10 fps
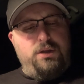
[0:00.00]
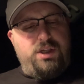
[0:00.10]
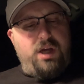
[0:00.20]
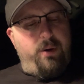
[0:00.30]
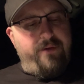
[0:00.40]

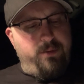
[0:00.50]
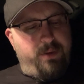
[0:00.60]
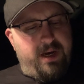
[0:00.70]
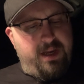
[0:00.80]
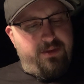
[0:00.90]
So
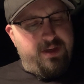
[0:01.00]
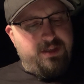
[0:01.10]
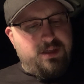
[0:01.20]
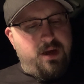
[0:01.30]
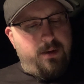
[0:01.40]
everybody,
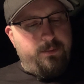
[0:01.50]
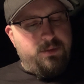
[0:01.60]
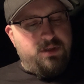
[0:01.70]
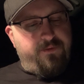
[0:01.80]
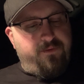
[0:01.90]
this
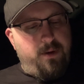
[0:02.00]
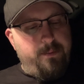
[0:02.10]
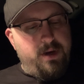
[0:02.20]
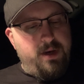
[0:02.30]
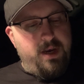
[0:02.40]
comes
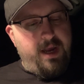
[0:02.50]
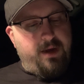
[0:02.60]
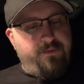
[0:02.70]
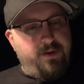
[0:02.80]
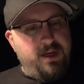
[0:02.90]
from
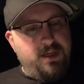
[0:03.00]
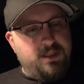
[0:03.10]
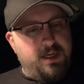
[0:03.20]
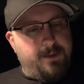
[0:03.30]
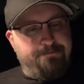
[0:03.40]
Nick
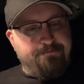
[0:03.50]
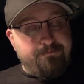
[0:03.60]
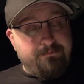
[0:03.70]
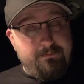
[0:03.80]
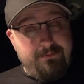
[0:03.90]
Venezia.
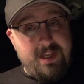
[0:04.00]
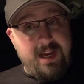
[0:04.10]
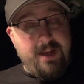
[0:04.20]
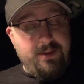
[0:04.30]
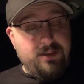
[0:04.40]
And